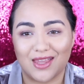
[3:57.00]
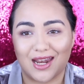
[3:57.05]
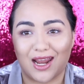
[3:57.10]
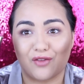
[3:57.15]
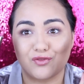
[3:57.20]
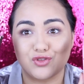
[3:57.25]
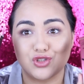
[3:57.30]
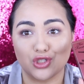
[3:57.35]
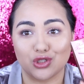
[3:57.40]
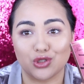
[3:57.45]
then I
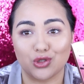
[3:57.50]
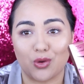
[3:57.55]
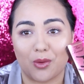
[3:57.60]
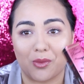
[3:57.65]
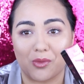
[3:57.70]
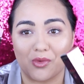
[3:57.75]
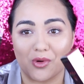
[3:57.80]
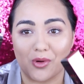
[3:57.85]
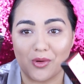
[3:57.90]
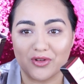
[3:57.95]
have two
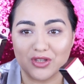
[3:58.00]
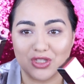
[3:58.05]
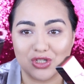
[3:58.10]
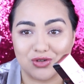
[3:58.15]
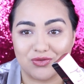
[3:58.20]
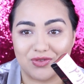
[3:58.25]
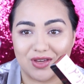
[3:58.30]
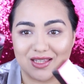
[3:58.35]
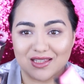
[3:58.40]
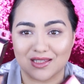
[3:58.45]

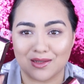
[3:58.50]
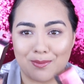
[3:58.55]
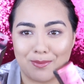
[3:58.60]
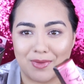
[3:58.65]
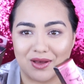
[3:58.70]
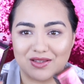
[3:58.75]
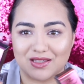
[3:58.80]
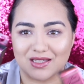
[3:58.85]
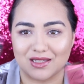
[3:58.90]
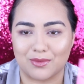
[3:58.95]
Too Faced
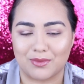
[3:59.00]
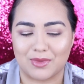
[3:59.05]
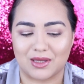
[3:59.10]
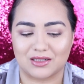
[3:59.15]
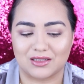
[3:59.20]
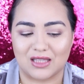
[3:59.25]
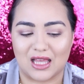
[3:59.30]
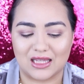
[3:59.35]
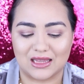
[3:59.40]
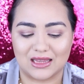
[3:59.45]
Melted
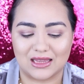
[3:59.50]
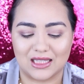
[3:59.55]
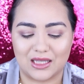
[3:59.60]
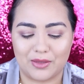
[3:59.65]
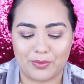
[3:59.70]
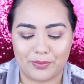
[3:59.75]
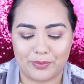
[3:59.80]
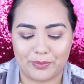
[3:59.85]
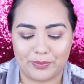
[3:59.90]
Metal Lip.